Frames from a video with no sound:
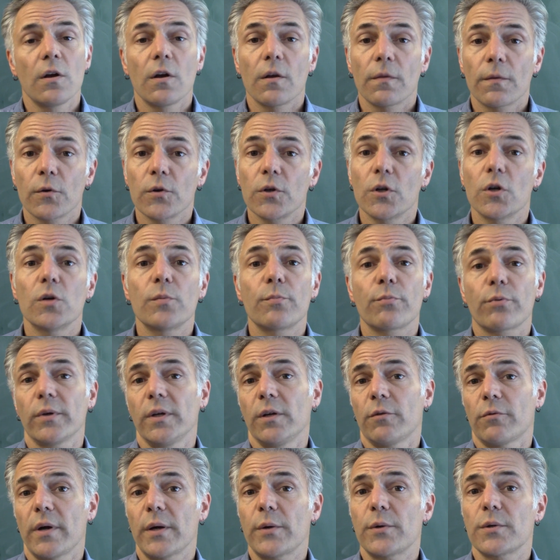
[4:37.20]
There are no
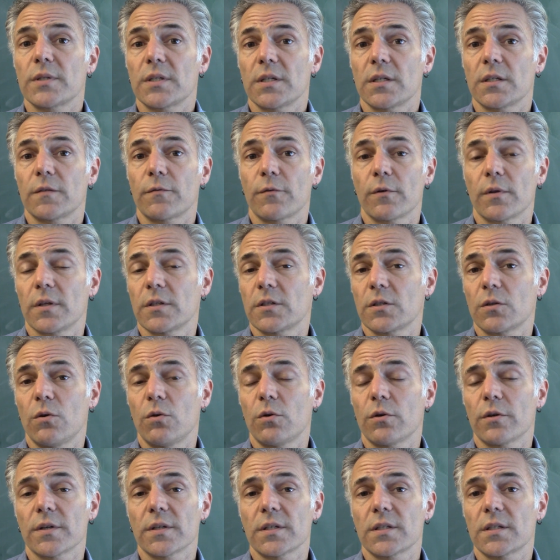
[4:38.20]
prerequisites for this
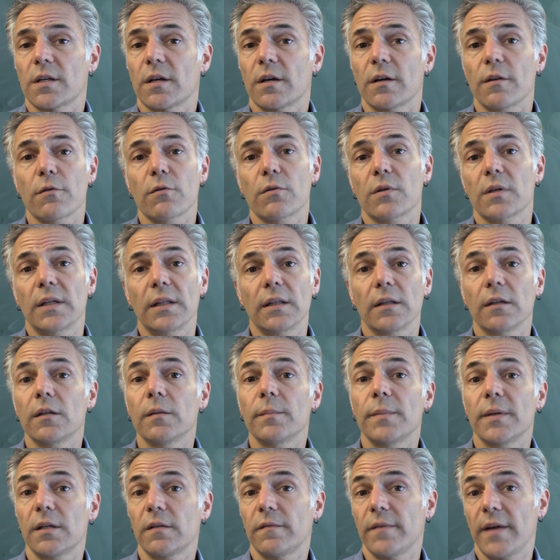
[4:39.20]
course other than a little
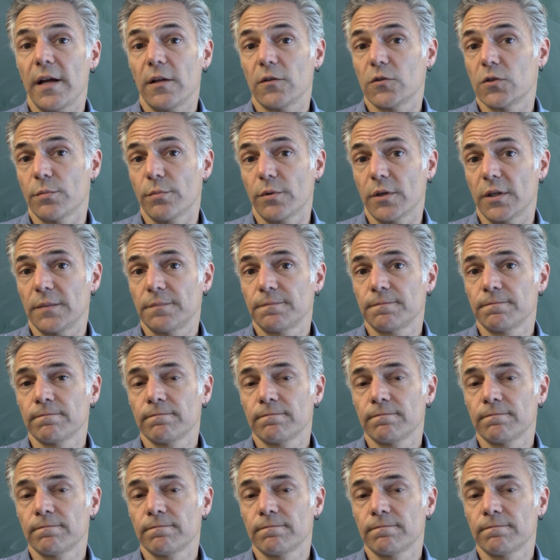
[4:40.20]
bit of algebra.